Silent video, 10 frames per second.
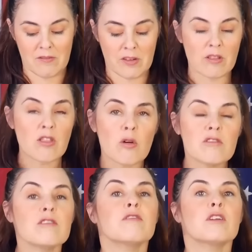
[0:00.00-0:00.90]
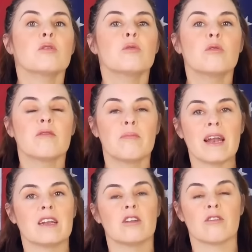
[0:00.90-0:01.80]
For those of you who have
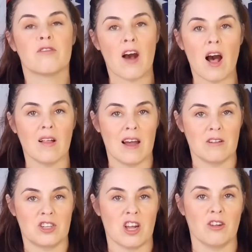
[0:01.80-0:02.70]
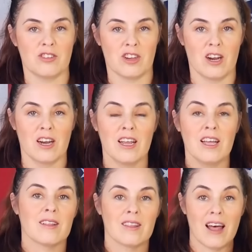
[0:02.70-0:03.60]
been in your fallout shelter,
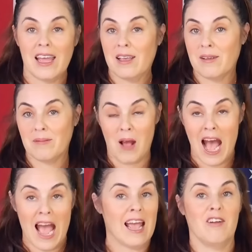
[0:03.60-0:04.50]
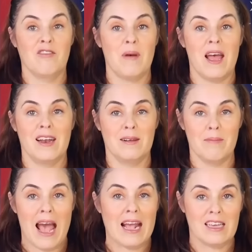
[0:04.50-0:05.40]
like I have been in
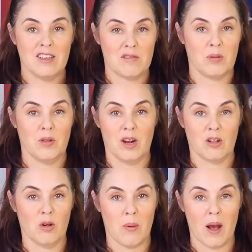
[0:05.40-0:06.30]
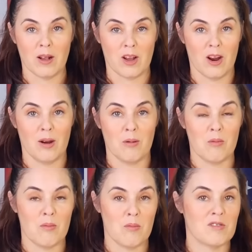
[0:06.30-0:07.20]
Maggie's political bunker,
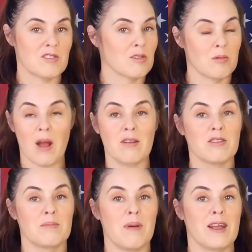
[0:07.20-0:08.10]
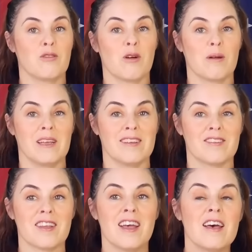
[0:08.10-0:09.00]
surrounded by
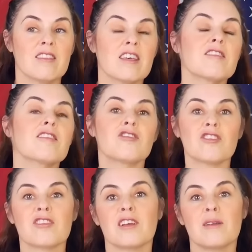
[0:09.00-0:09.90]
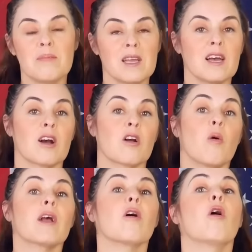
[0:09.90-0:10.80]
normies. This is just going to be a
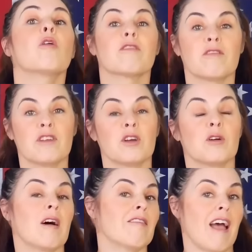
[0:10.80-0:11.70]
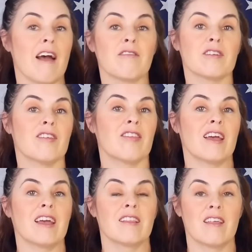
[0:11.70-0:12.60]
quick overview of
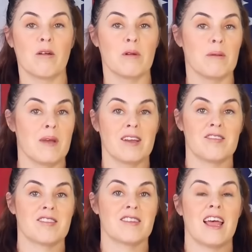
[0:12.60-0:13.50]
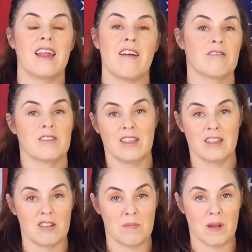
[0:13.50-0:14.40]
everything that we missed and everything
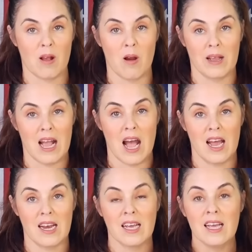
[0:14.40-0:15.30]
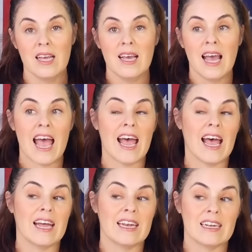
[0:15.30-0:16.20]
that's been going on.
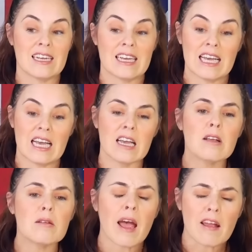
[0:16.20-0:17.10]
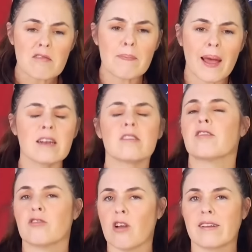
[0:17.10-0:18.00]
And it has been
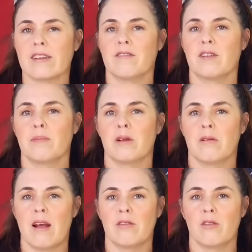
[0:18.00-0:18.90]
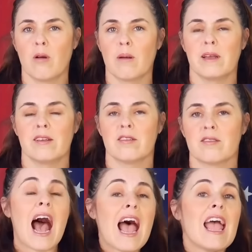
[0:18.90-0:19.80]
instructive to be around normies.
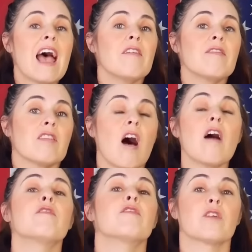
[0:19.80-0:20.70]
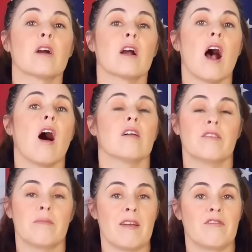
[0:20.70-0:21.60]
I have love for all
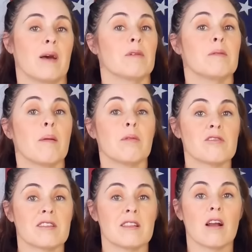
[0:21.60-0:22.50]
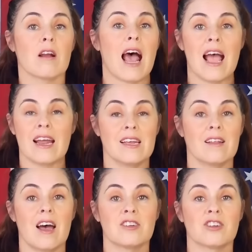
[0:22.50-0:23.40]
of my family members, and they're an
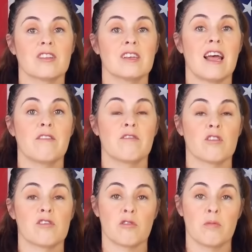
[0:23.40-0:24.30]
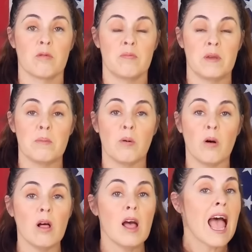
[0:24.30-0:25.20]
ideologically diverse group of
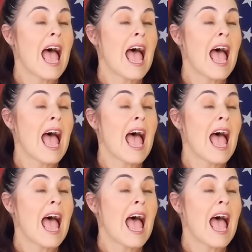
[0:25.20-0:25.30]
people.